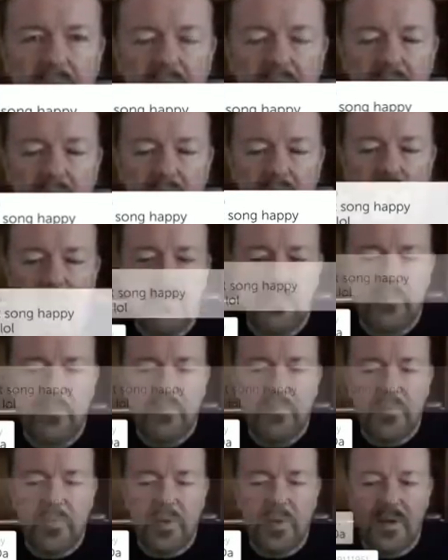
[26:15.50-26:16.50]
um,
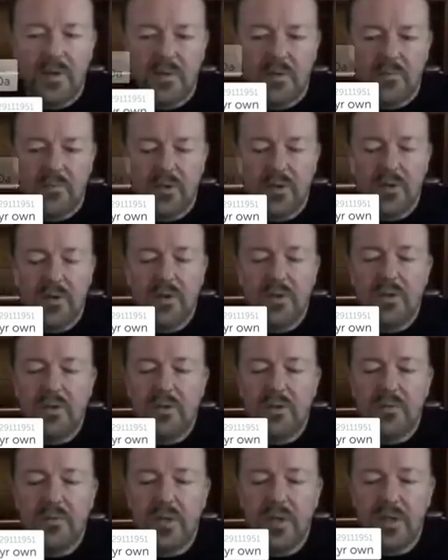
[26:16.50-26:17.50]
put your
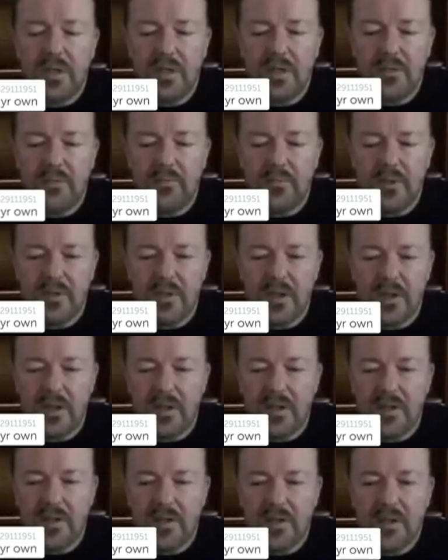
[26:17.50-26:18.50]
sweet lips
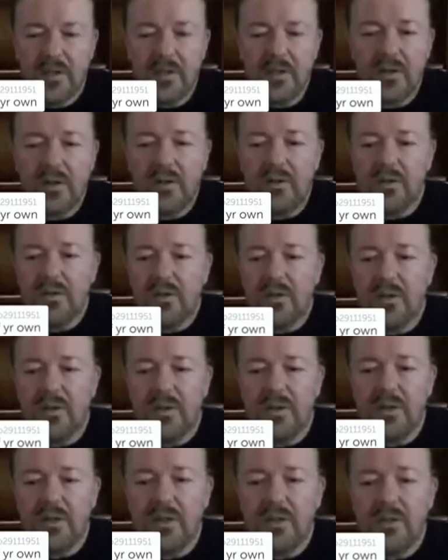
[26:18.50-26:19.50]
a little
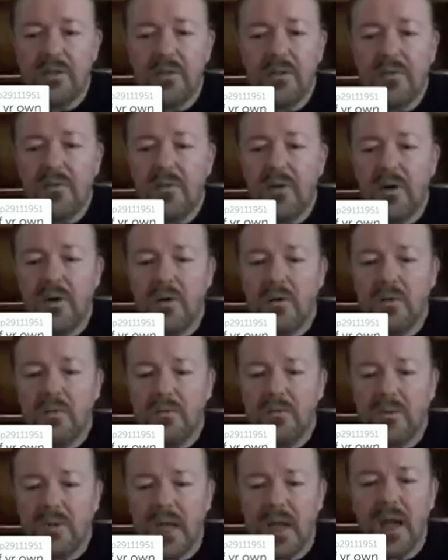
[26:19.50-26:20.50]
closer to the phone.
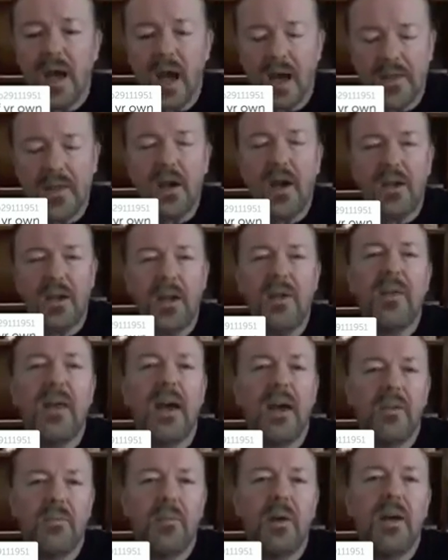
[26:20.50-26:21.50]
I think I know that
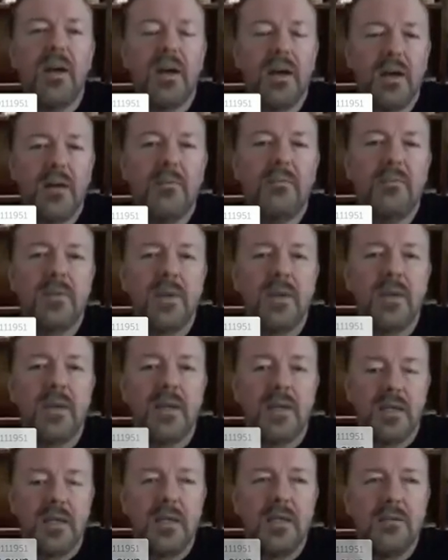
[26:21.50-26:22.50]
off by heart.
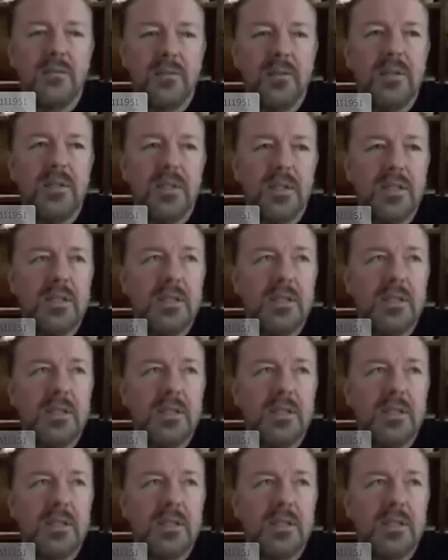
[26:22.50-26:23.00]
Let's pretend